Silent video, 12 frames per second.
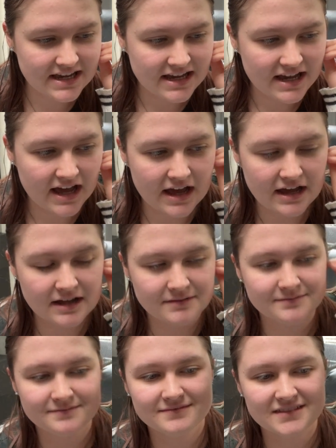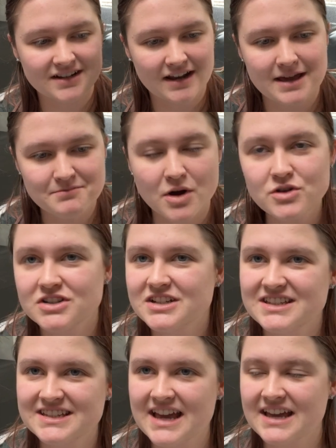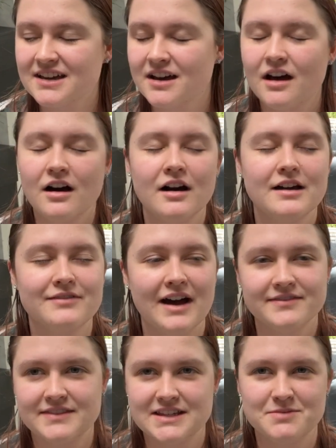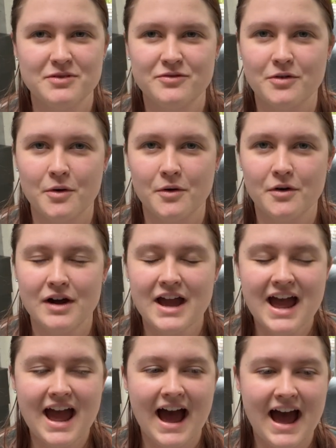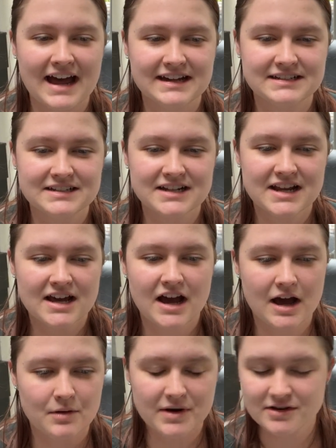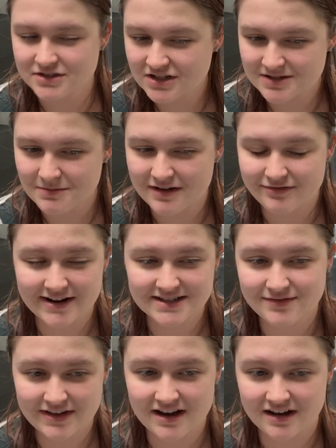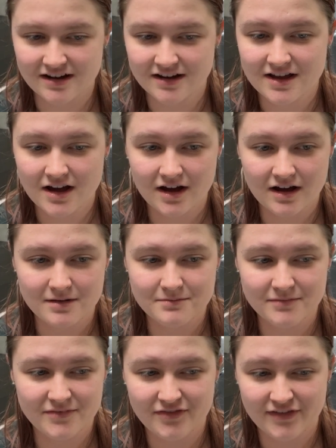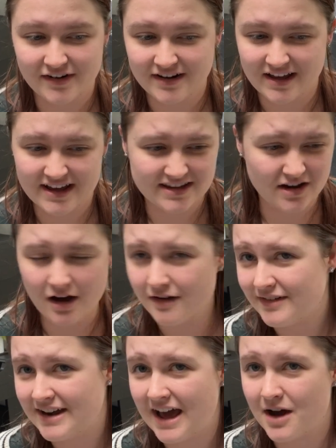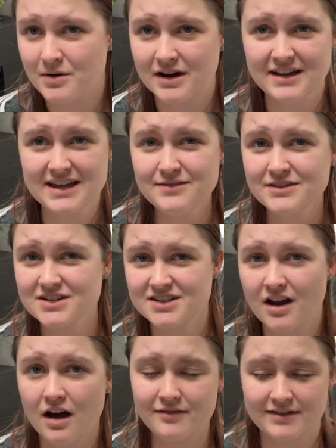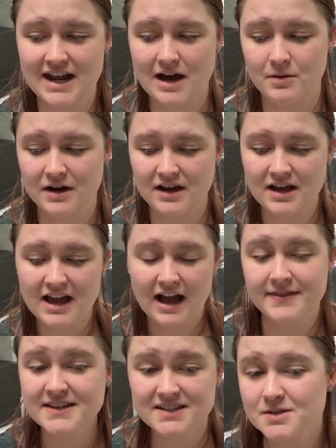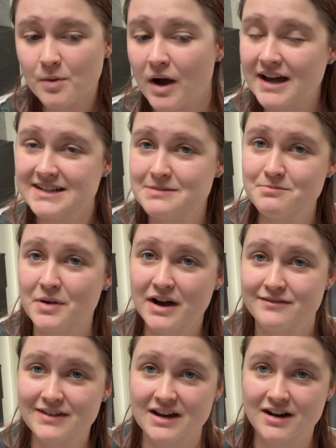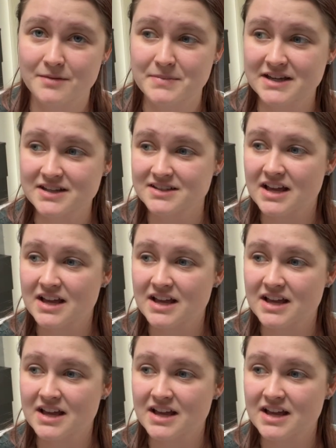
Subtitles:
like motion sick. I've had this before, and when I was using my friend's VR for like half an hour, even just half an hour, and this is why I didn't buy VR, because